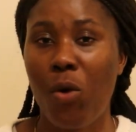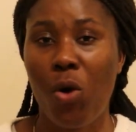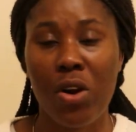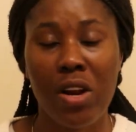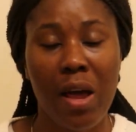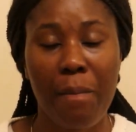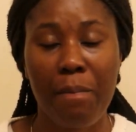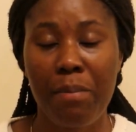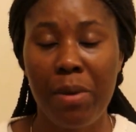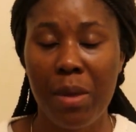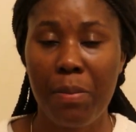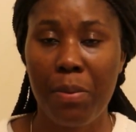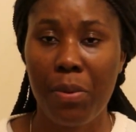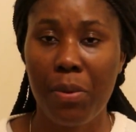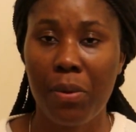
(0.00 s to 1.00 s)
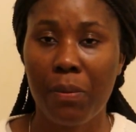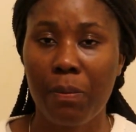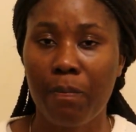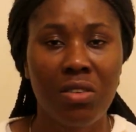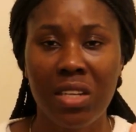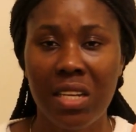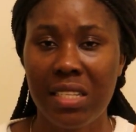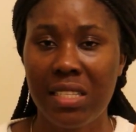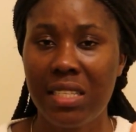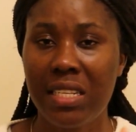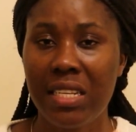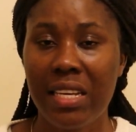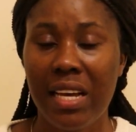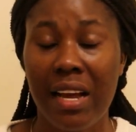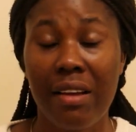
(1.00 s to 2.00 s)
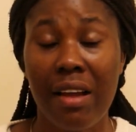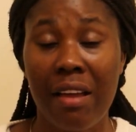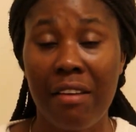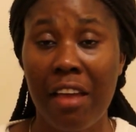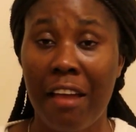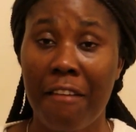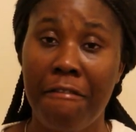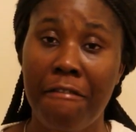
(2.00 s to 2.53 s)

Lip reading: other people? Honestly, I